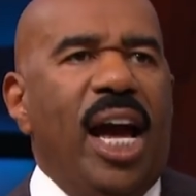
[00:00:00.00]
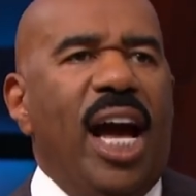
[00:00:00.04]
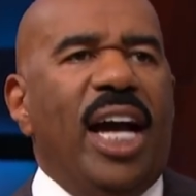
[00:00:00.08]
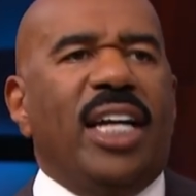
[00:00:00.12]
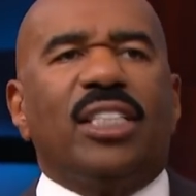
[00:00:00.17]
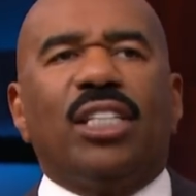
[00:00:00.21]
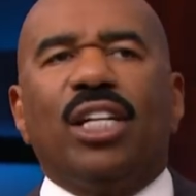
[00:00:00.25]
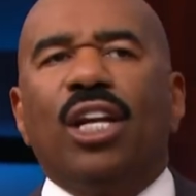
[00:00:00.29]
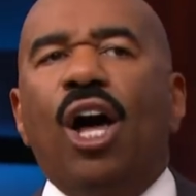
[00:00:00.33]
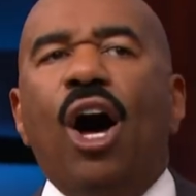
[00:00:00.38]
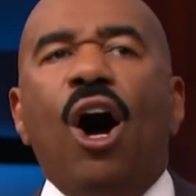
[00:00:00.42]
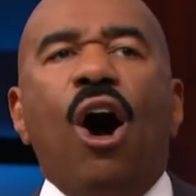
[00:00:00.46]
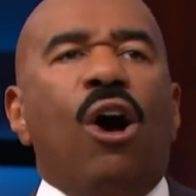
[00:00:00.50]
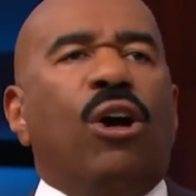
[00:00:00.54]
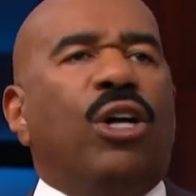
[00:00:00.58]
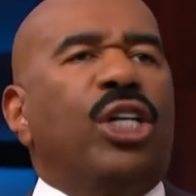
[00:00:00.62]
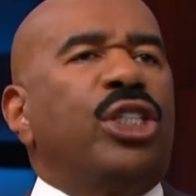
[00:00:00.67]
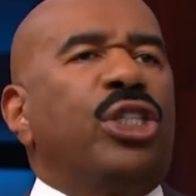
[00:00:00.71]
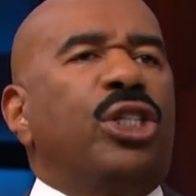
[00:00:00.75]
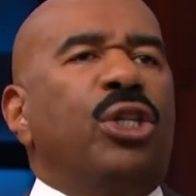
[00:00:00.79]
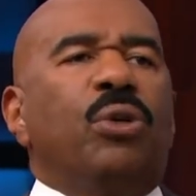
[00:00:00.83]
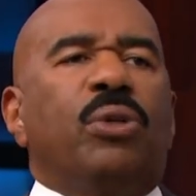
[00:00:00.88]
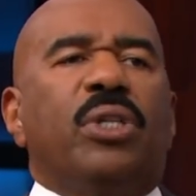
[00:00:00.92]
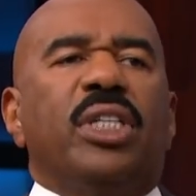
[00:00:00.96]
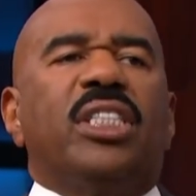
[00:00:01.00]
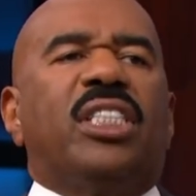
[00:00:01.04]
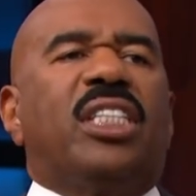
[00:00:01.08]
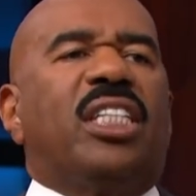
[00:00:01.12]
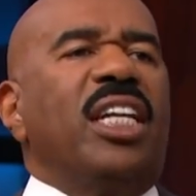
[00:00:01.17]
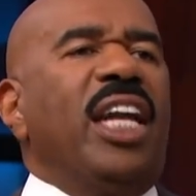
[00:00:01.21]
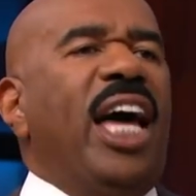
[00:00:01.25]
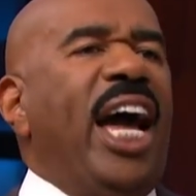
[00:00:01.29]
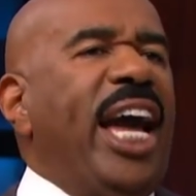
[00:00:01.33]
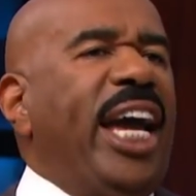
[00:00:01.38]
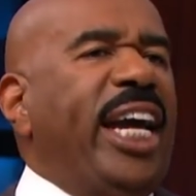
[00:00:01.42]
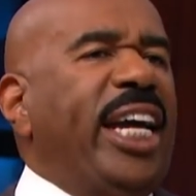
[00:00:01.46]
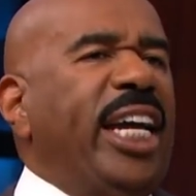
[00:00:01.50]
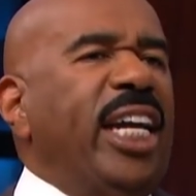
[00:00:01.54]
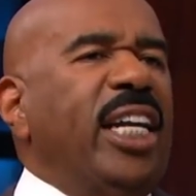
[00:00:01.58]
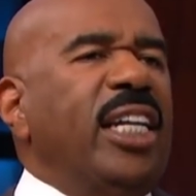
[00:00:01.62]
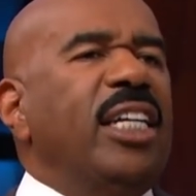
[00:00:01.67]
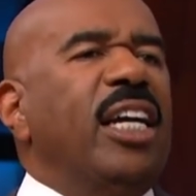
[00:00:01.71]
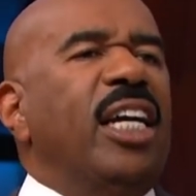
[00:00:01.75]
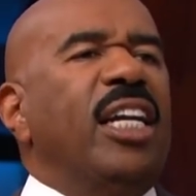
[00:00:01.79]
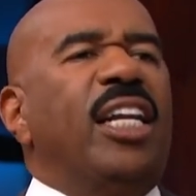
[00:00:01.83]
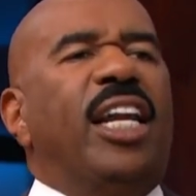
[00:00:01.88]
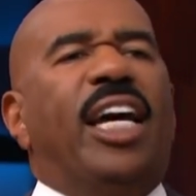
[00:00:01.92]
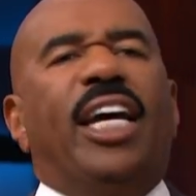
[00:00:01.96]
As long as you can slang it,
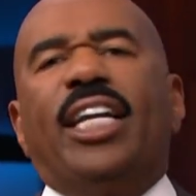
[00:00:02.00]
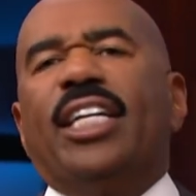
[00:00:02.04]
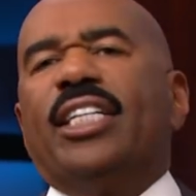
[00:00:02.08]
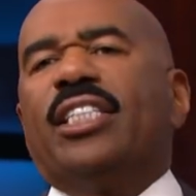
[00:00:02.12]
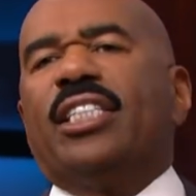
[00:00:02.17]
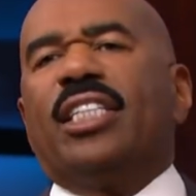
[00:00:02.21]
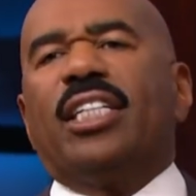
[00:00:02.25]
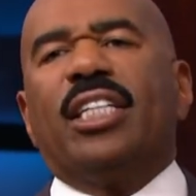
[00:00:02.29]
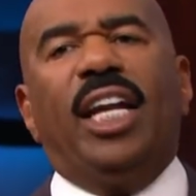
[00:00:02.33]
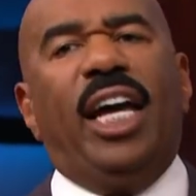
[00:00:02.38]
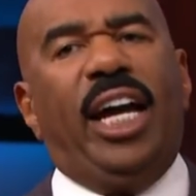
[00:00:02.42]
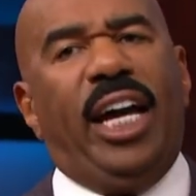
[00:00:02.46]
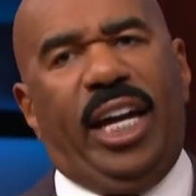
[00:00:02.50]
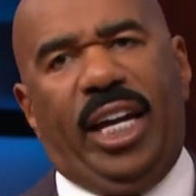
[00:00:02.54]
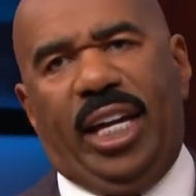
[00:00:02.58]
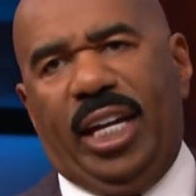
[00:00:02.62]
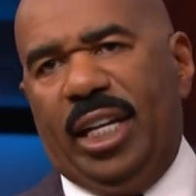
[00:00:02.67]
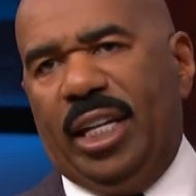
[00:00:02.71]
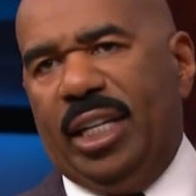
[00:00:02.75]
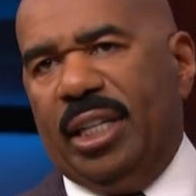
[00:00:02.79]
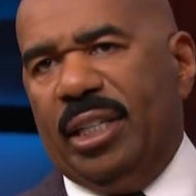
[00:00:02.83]
let it slang.